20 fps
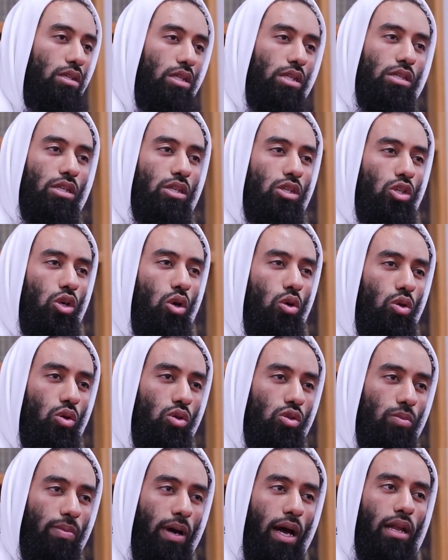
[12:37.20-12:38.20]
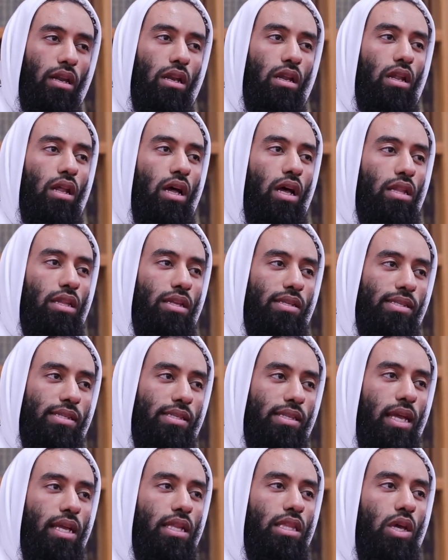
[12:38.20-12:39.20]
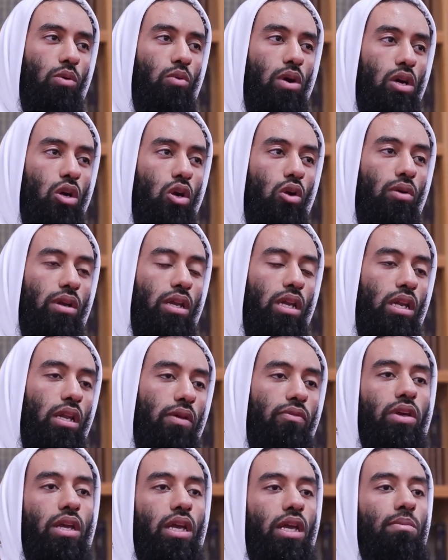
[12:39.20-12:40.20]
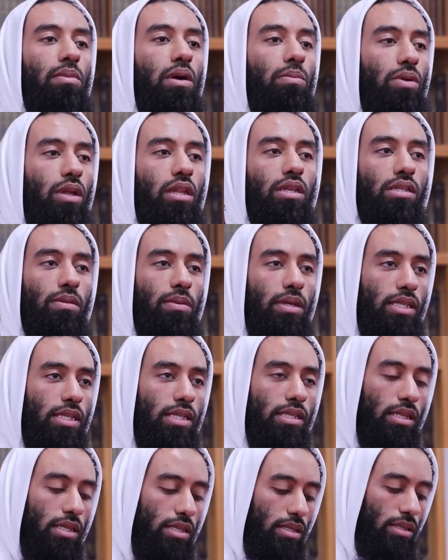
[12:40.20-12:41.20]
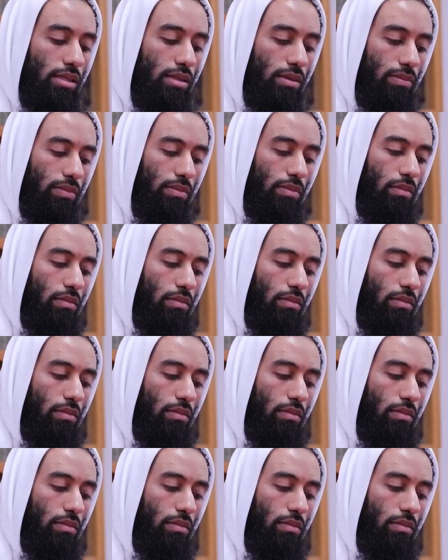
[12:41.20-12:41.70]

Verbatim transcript: just to show you, subhanAllah, the state that we're currently living in, my brothers and my sisters.